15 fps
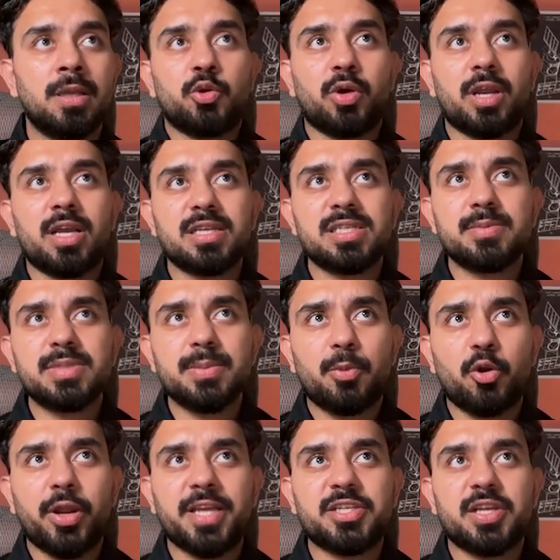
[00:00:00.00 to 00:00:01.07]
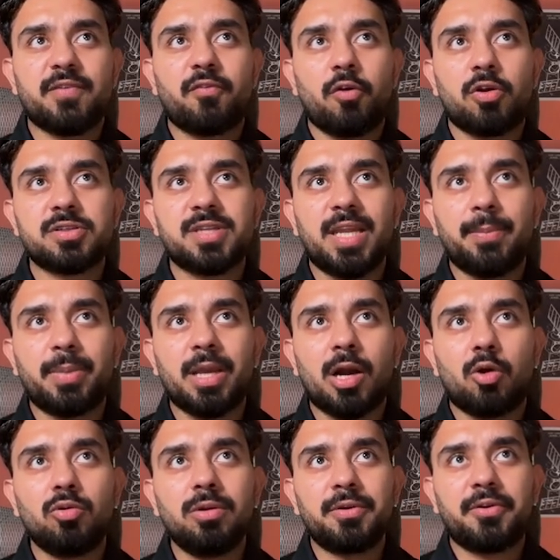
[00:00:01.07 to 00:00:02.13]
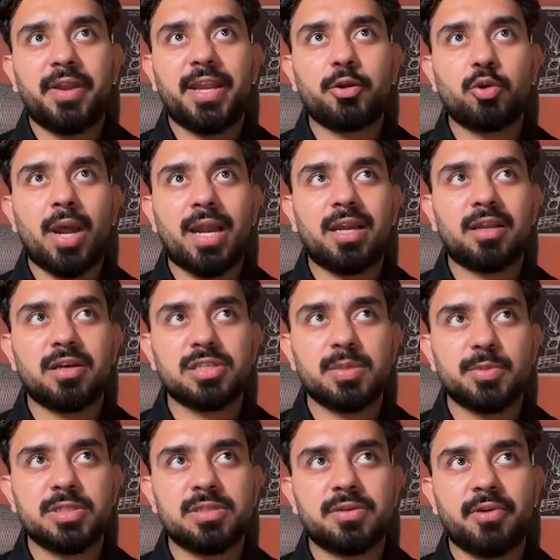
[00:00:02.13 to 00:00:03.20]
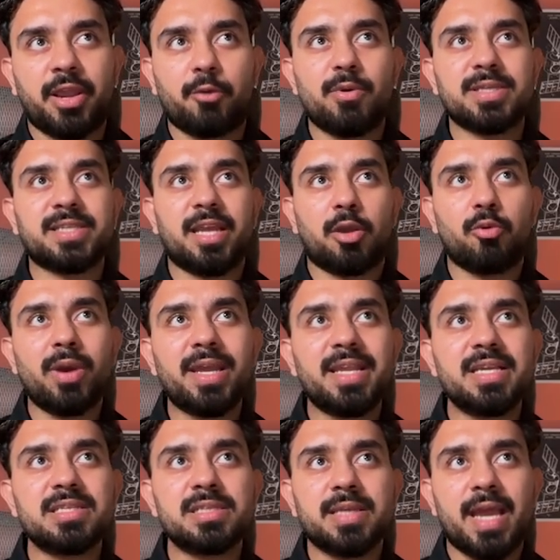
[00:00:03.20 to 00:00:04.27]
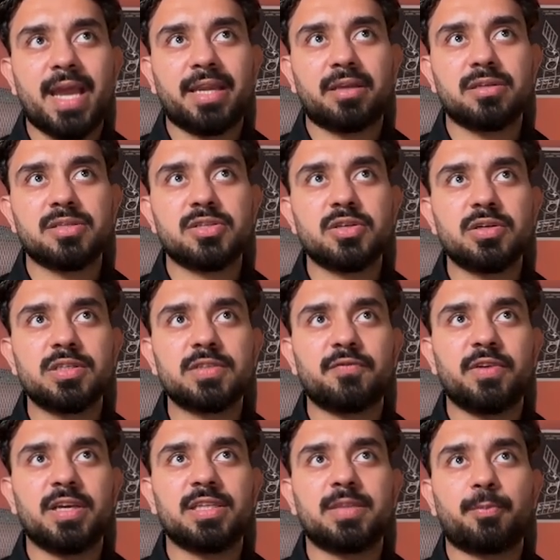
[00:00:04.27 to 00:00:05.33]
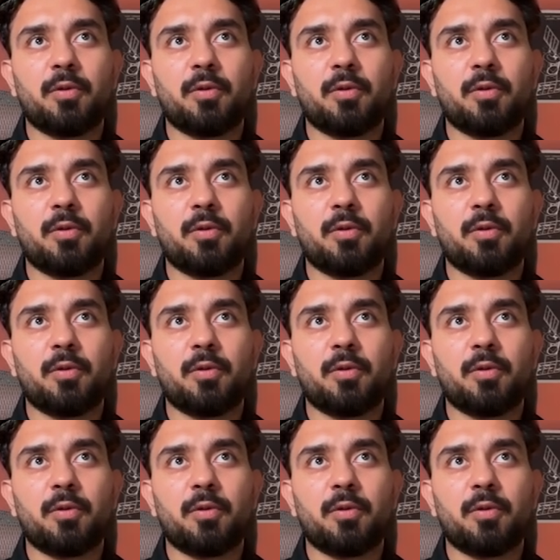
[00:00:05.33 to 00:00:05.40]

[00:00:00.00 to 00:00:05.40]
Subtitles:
You are a customer support agent for Sleepy Owl, trained to handle customers' request inquiries and concerns with